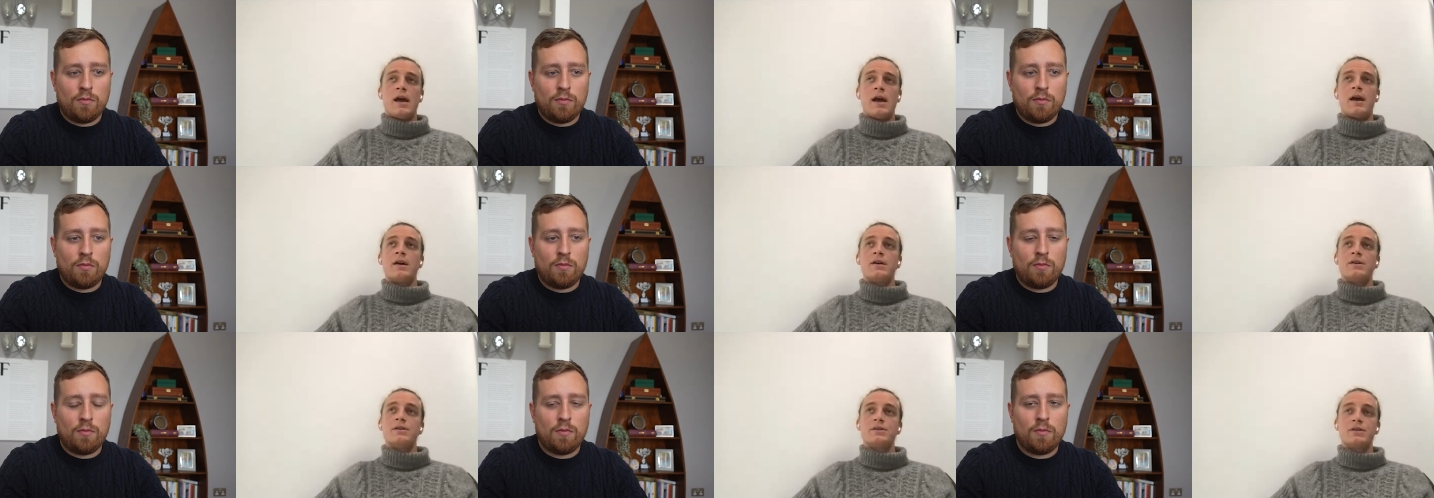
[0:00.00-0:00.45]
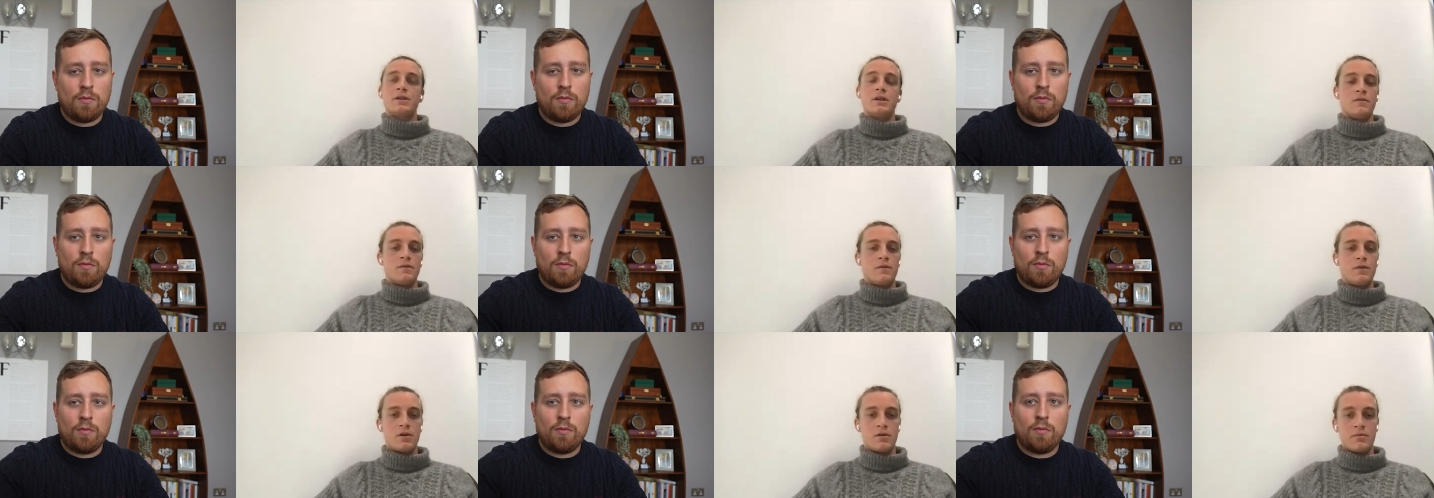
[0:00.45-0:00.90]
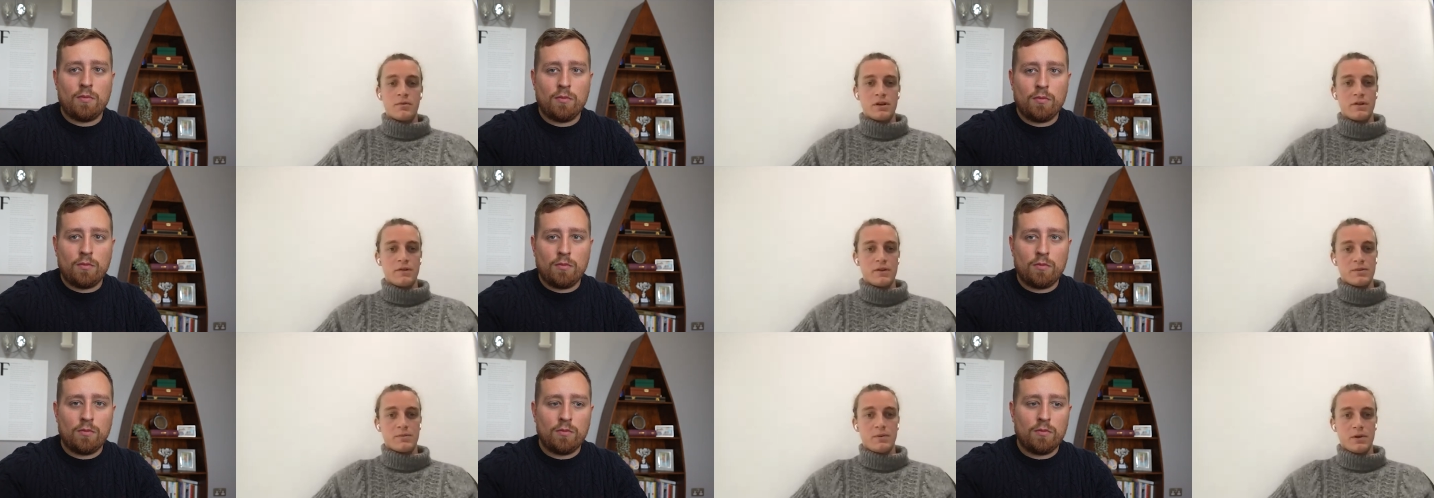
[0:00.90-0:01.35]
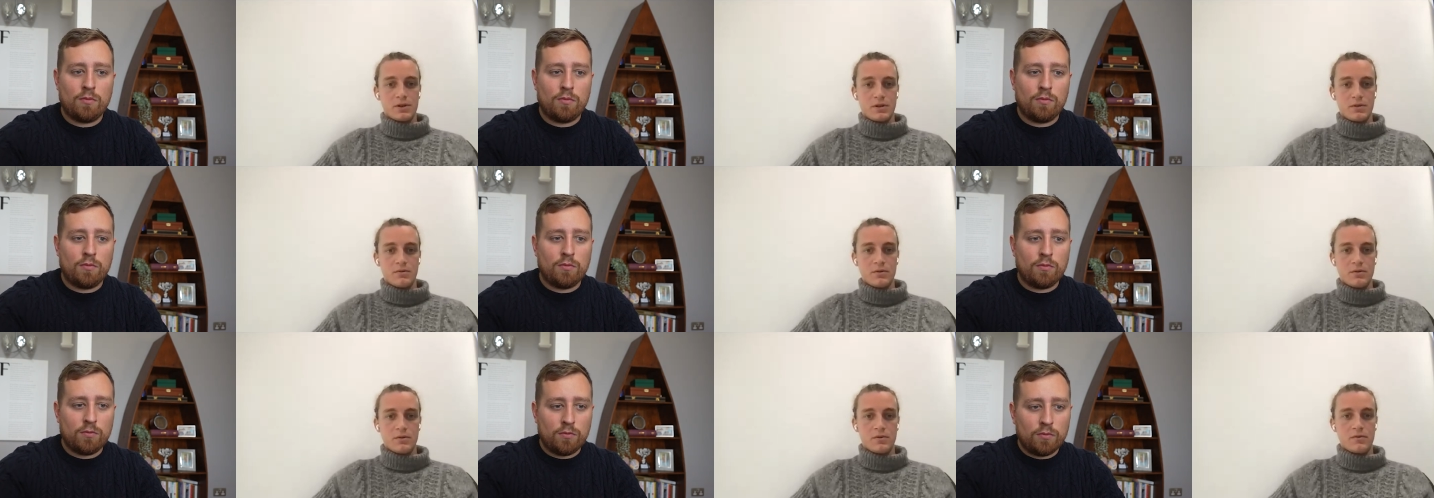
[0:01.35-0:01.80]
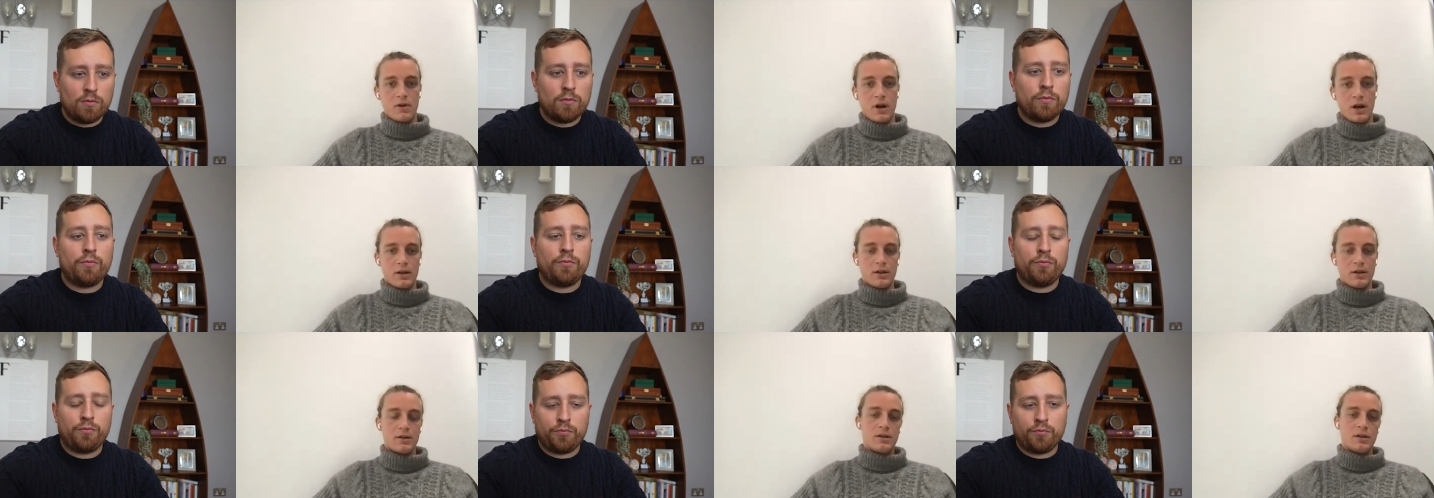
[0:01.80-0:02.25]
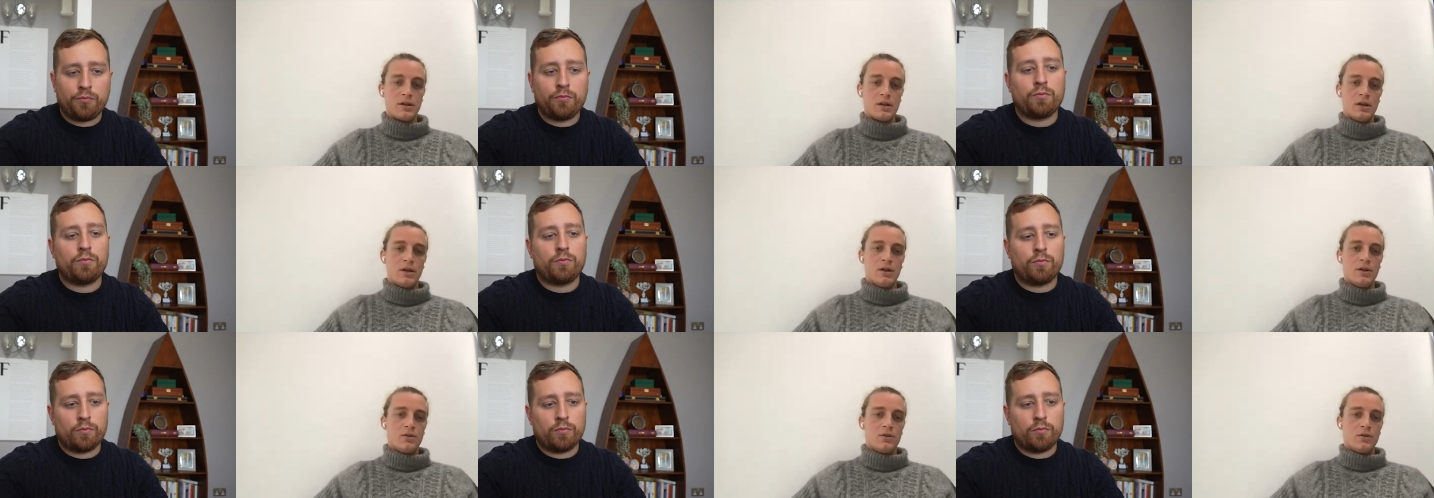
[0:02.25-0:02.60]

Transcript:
Speaker 1: as informative as possible, right?